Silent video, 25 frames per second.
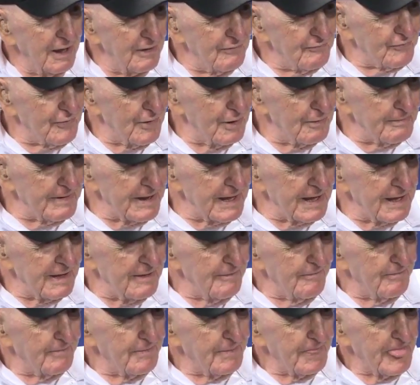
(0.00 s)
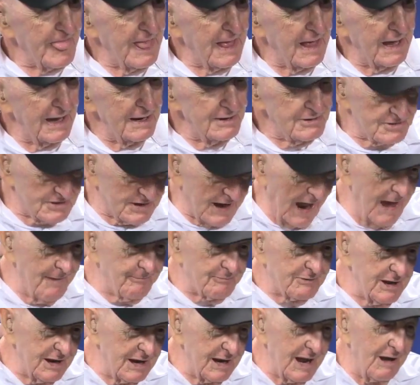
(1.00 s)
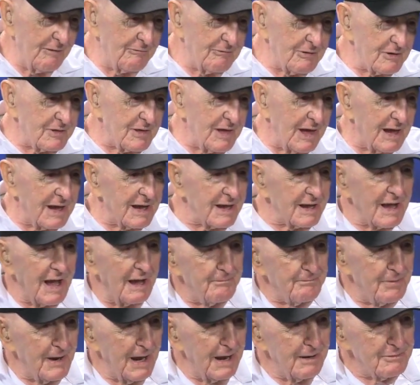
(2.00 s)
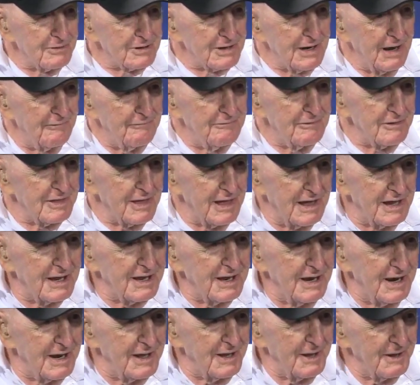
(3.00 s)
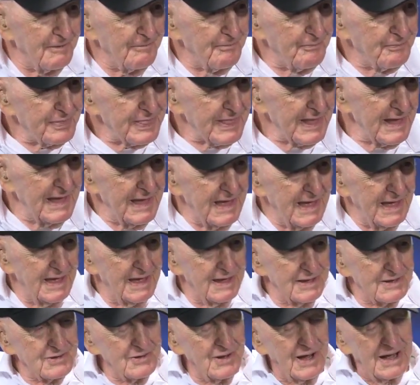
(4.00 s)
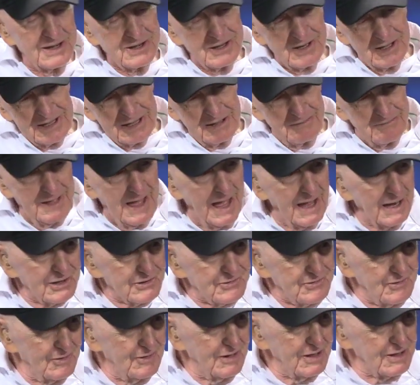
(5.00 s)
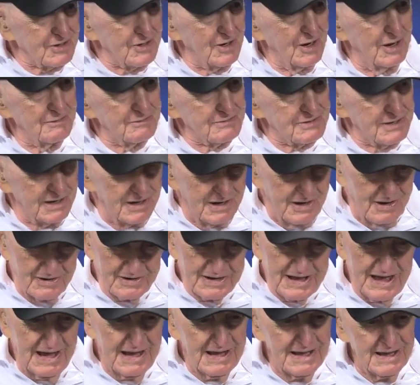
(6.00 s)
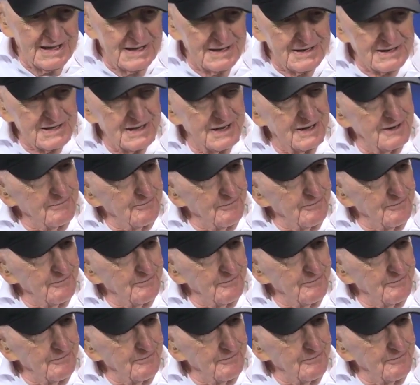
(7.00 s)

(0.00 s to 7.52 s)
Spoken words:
it for me. He stamped it and everything. He got papers and everything, you know. So I took it back and showed it to him. Said, okay. And